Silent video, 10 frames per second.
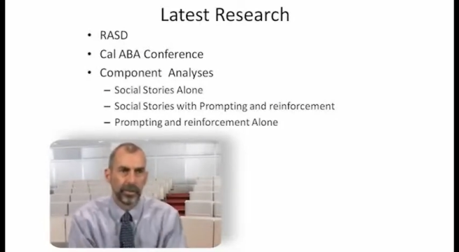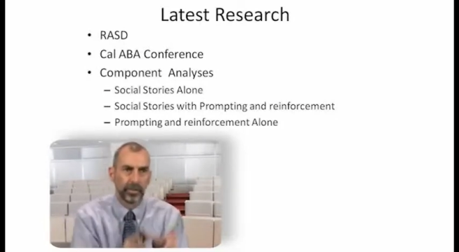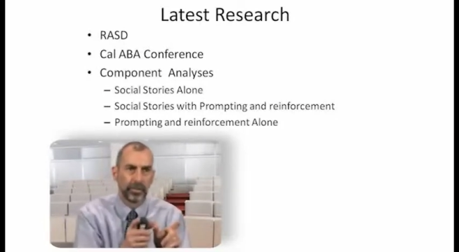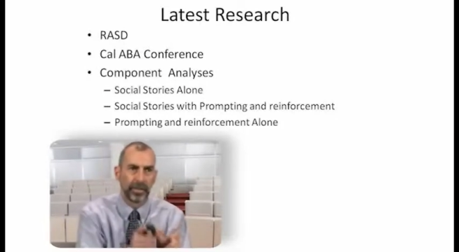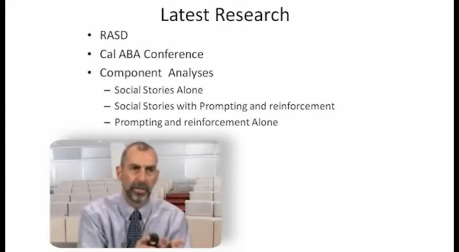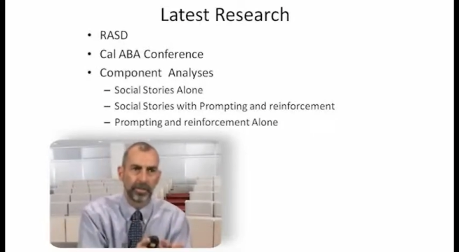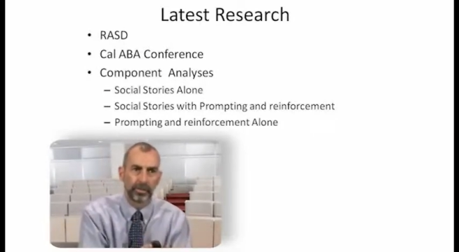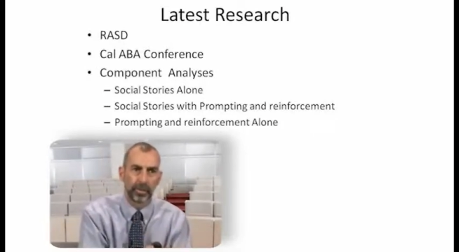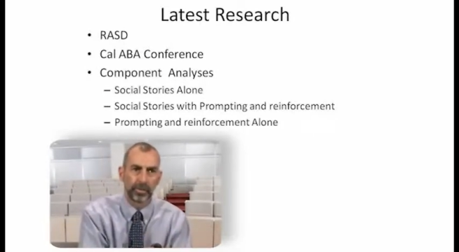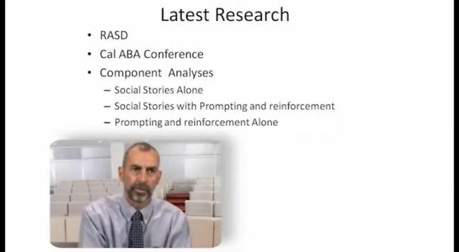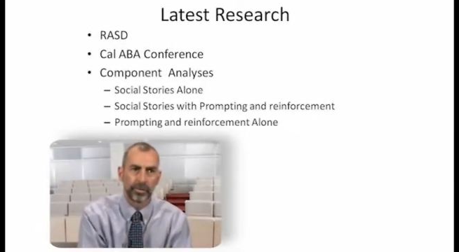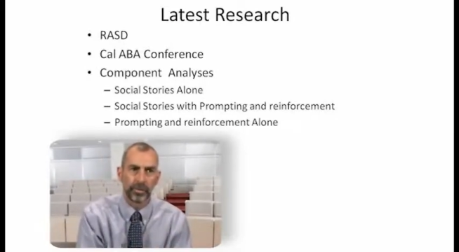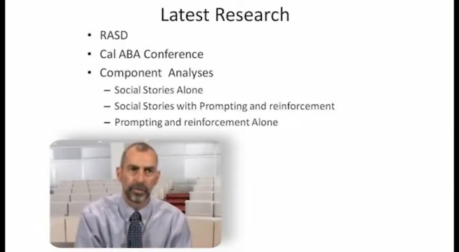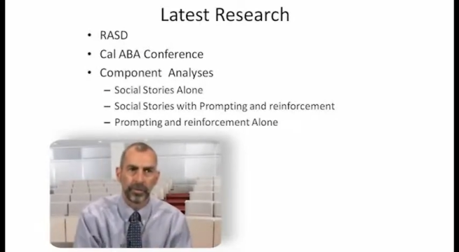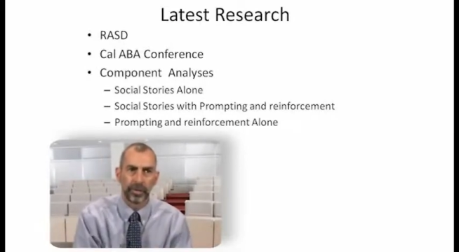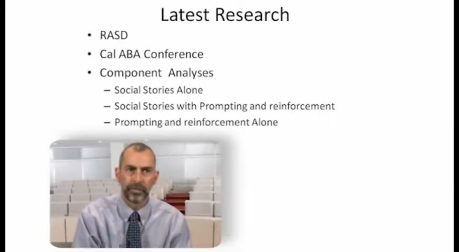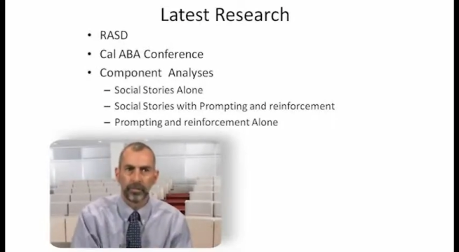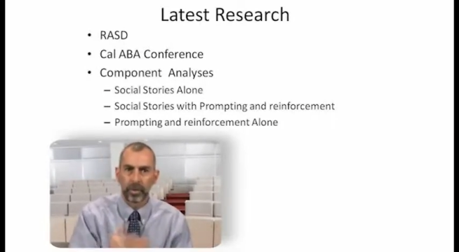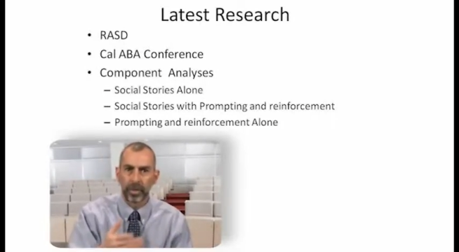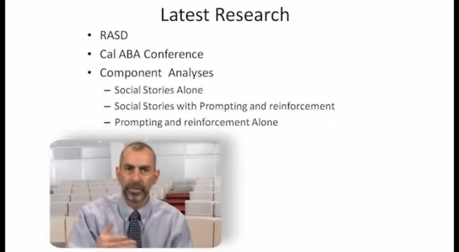the implementation of social stories plus
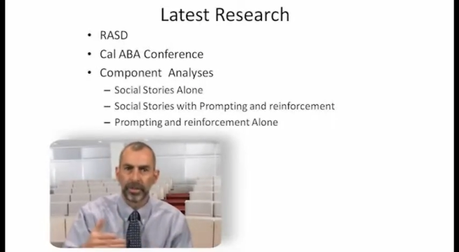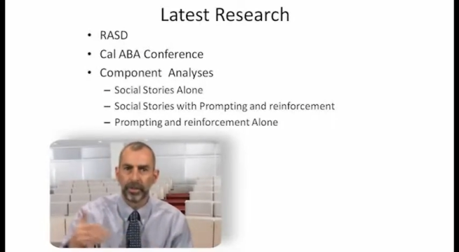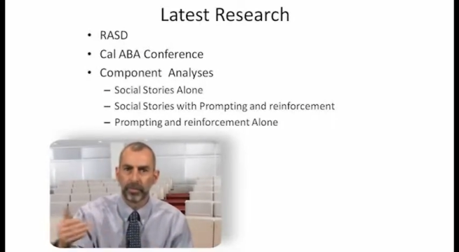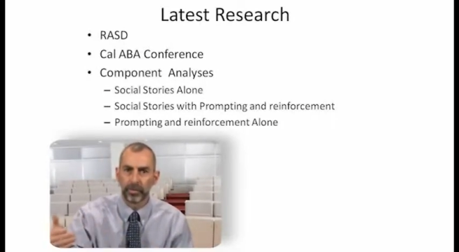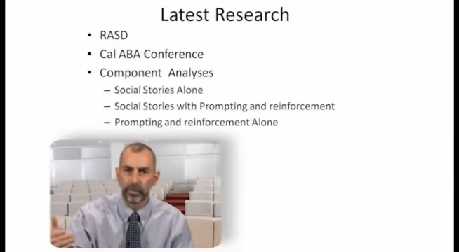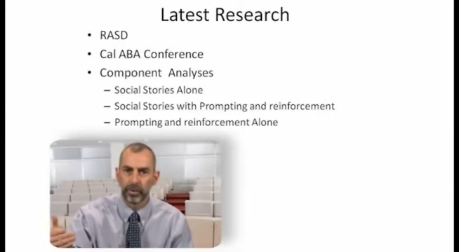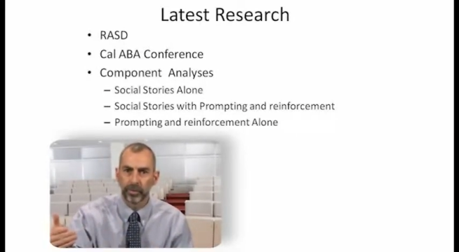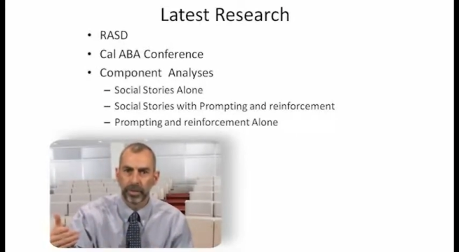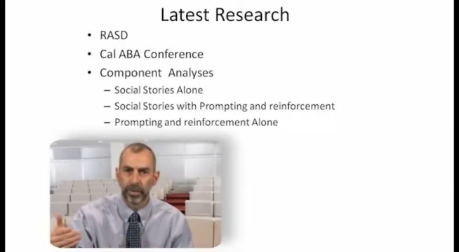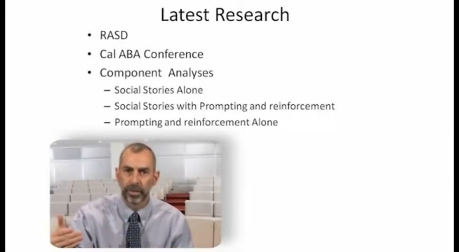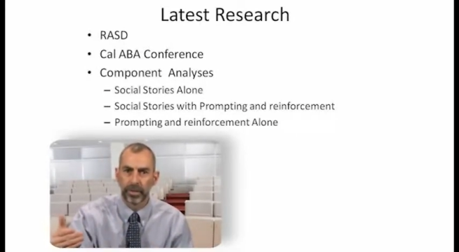prompting and reinforcement,